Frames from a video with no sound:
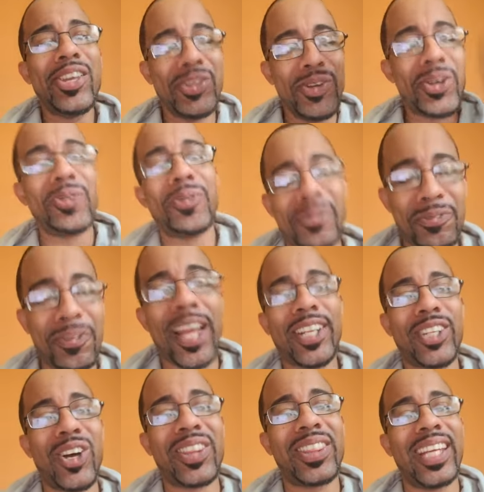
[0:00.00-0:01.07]
You can
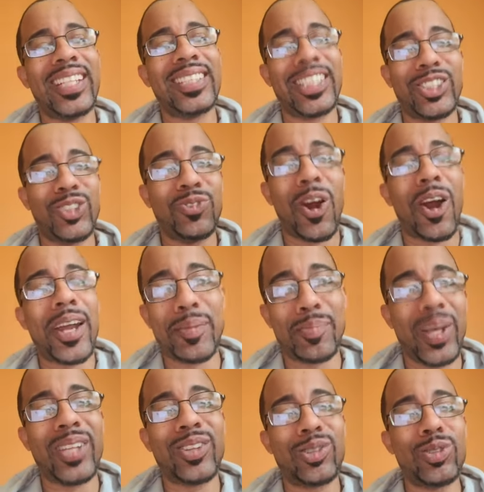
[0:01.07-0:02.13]
reflect on things that you've already
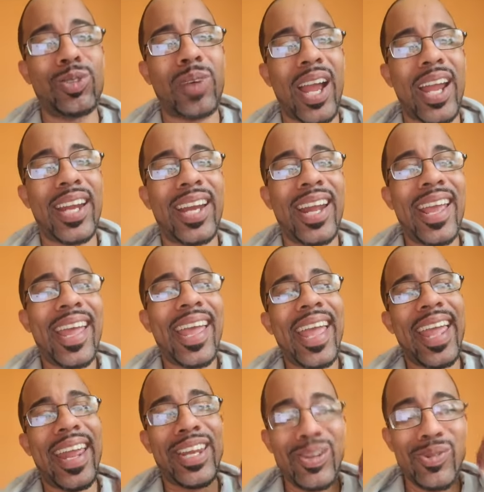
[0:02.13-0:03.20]
been through, right?
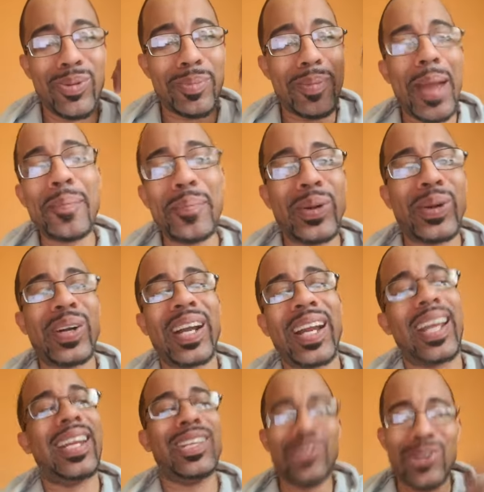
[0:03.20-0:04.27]
And you remember
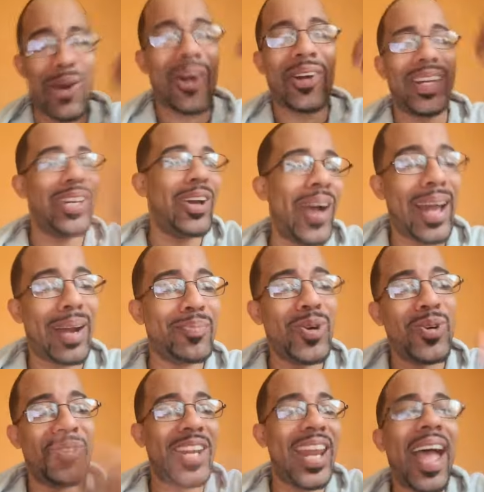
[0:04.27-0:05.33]
and you already know how to
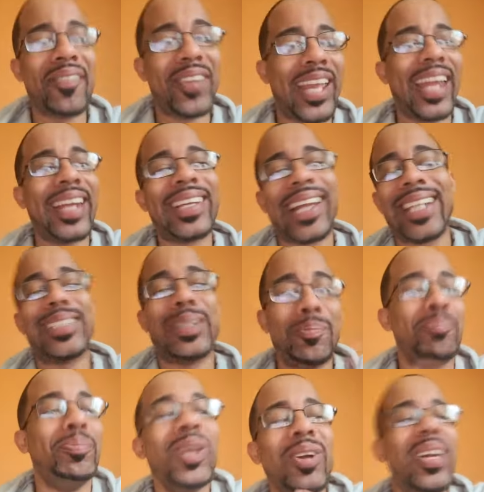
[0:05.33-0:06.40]
move and navigate. That's the
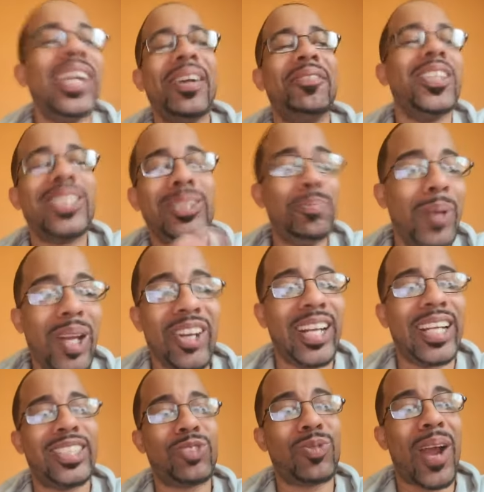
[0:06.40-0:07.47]
beauty of
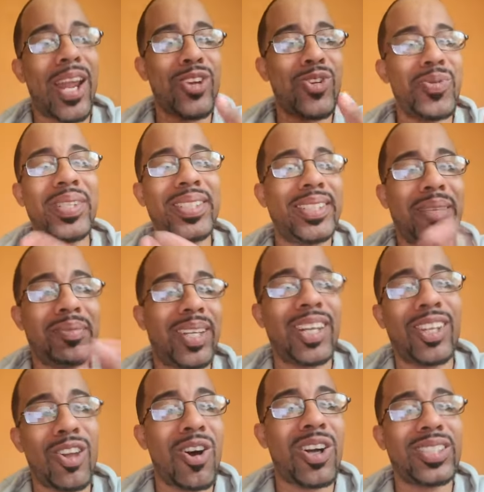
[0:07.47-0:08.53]
experience, right? Doing
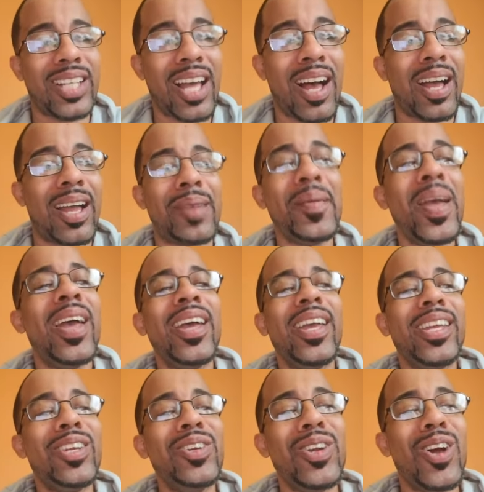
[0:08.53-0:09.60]
something a long time,
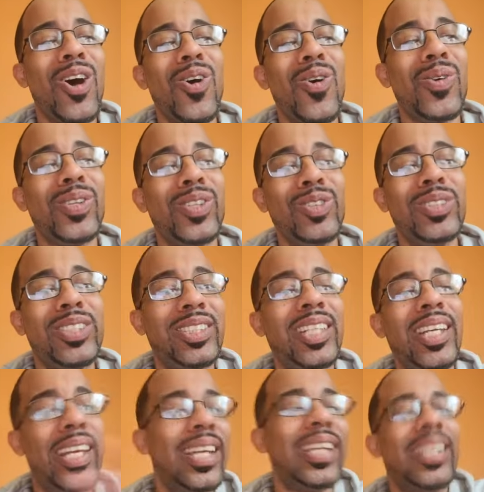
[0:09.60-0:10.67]
you know, you
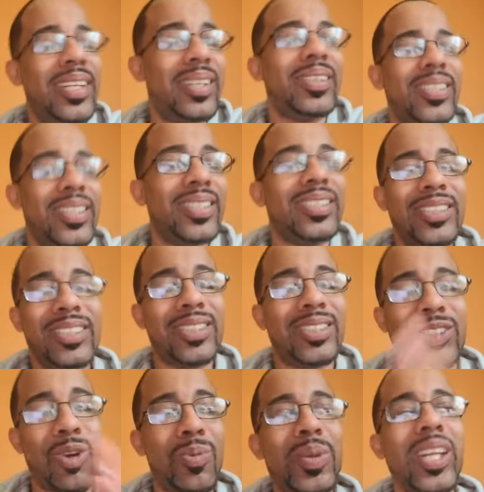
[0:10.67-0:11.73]
see
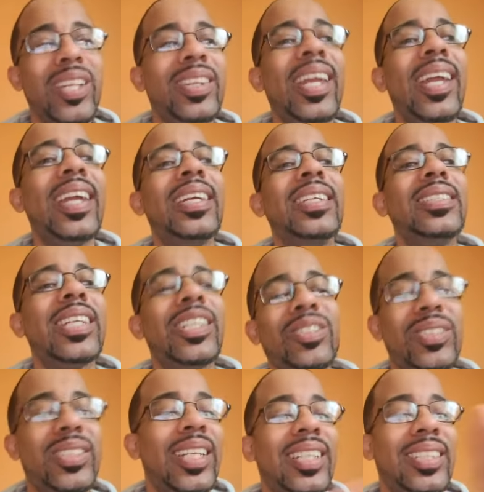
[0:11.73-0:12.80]
so many things and
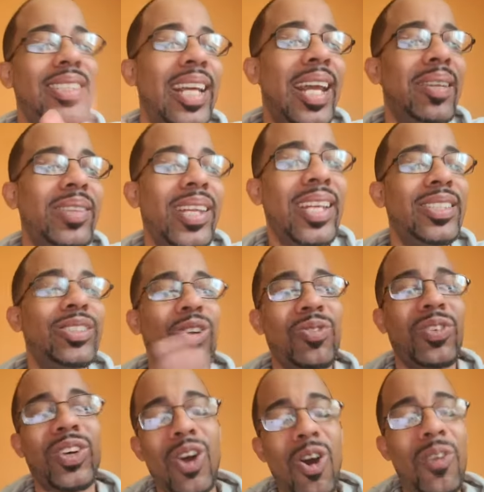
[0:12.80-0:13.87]
you see the same things
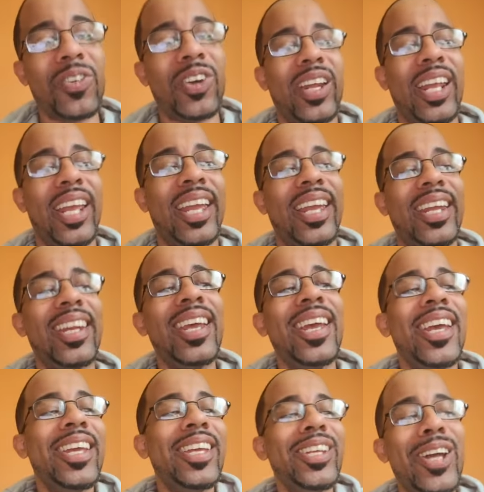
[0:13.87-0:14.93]
over and over again.
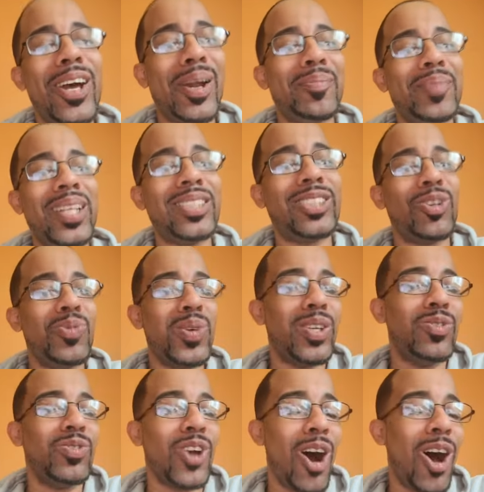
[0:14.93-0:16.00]
You know what I mean? So
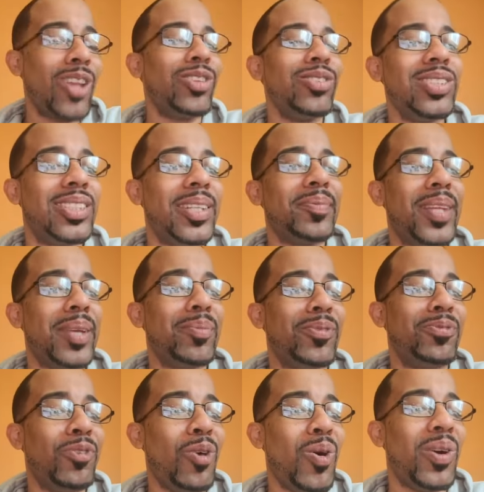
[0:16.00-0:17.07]
when you've gone through something
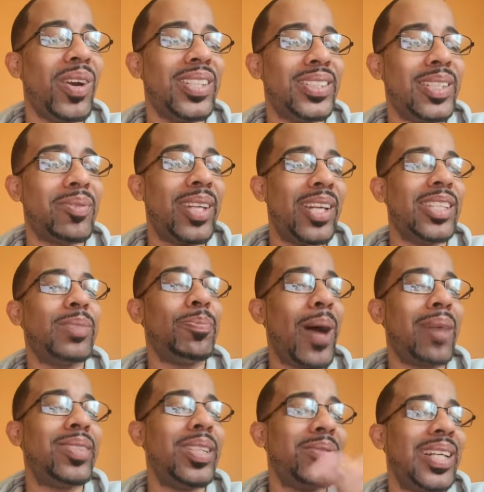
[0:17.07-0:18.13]
before and something else
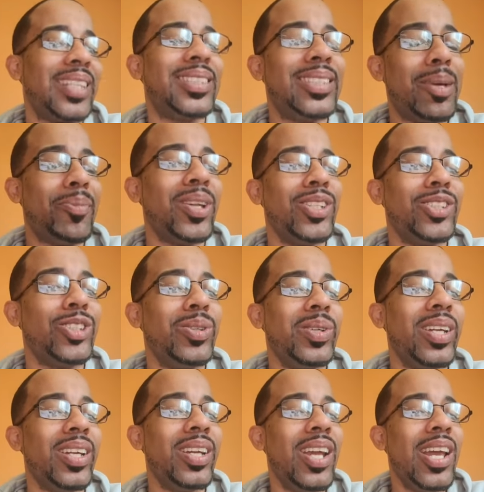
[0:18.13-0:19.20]
pops up that's similar to
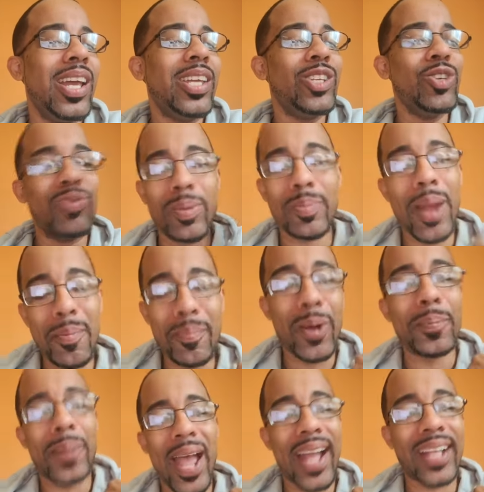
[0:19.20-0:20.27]
it, you
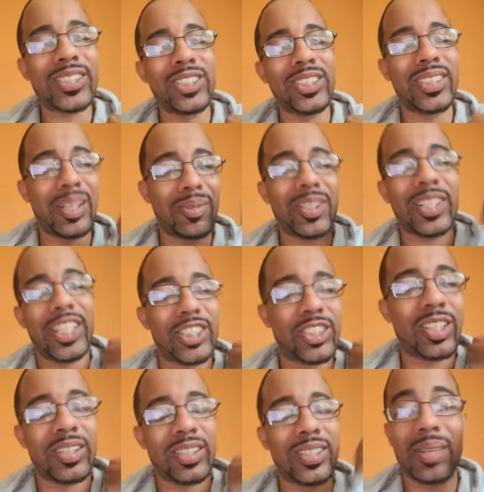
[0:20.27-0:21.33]
remember back to something
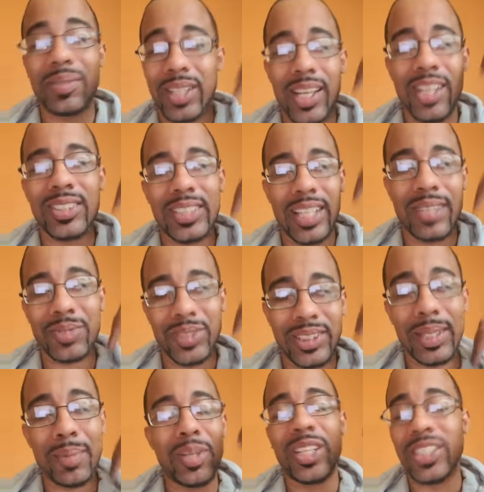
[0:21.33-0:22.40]
that you something else that
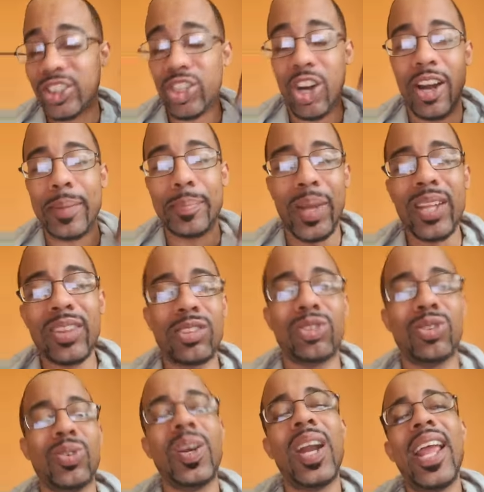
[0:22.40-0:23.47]
was similar that you already been
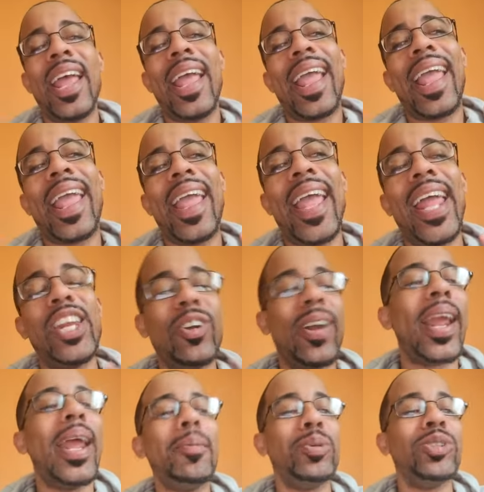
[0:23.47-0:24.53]
through and
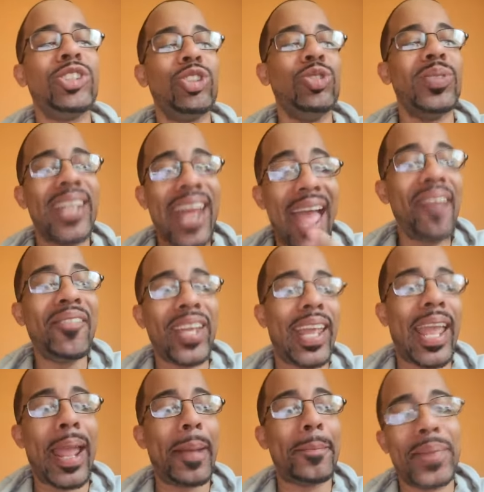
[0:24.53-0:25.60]
you're able to
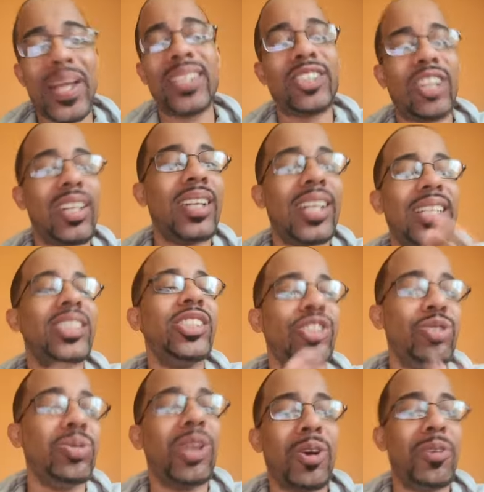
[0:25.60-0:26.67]
navigate based on the
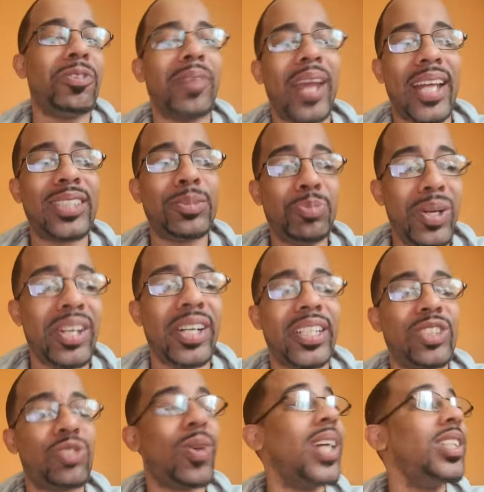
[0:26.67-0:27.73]
lessons you learn from that
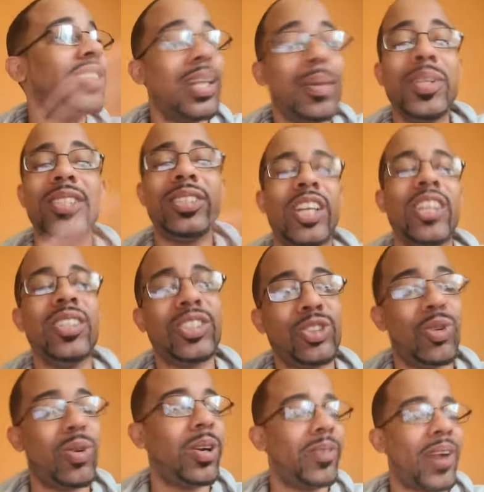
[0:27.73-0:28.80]
experience, right? So let me tell you a
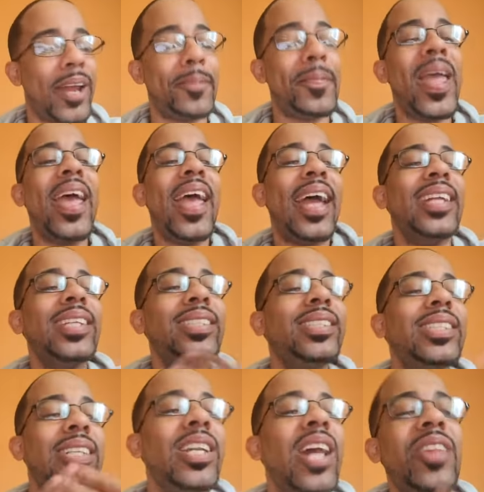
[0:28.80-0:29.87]
story, right? And this
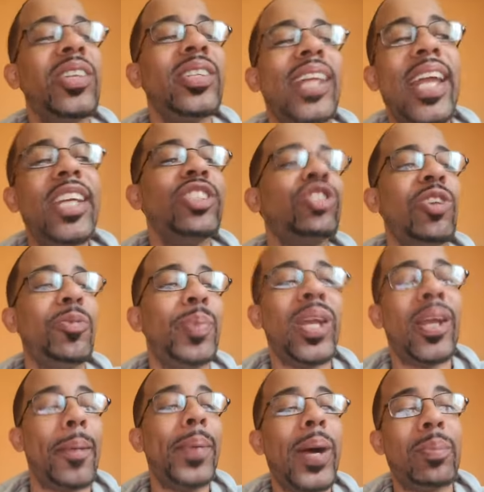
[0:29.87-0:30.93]
is another danger of
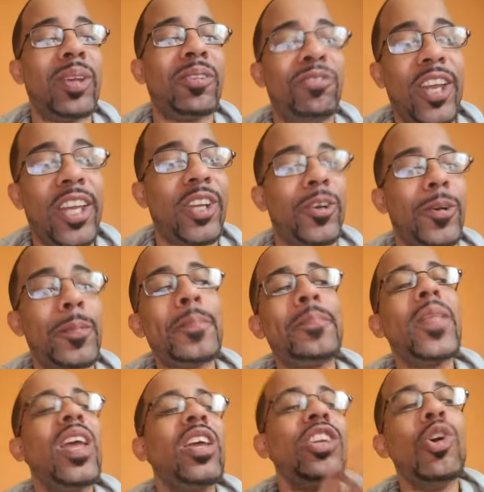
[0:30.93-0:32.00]
being a public figure.
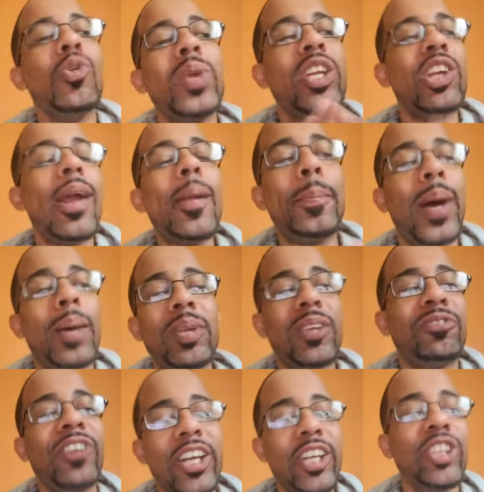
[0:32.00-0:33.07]
Yo, when you're a
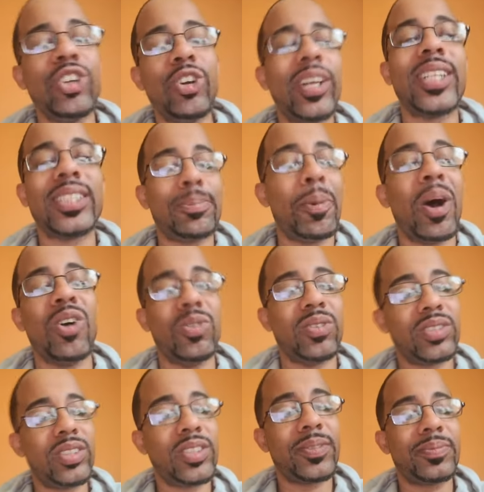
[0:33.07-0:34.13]
public figure, you're
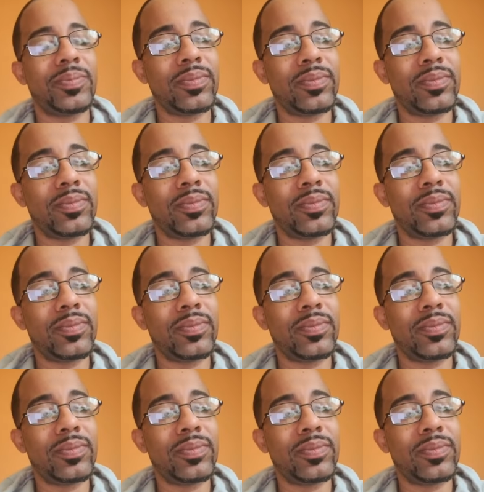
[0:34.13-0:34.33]
exposed.